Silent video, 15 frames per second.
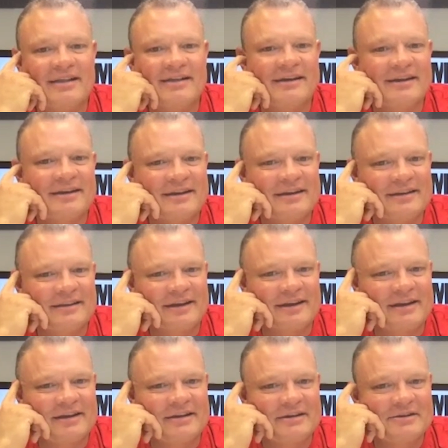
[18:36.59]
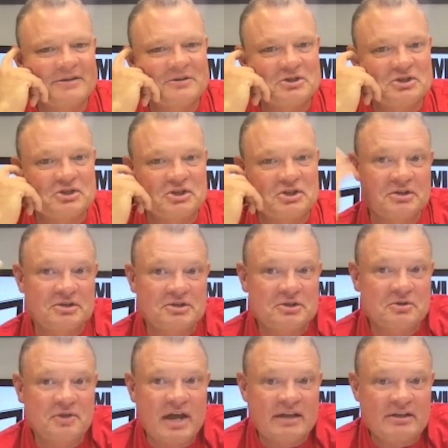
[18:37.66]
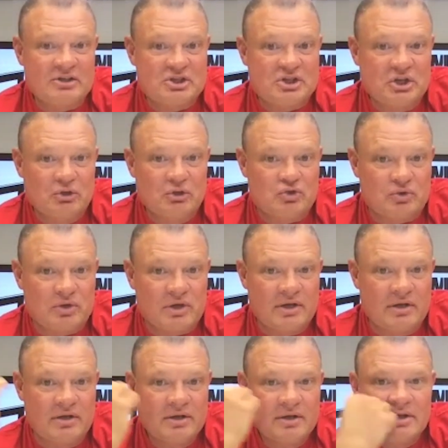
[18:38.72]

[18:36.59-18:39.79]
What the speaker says: Like you shouldn't do that to children.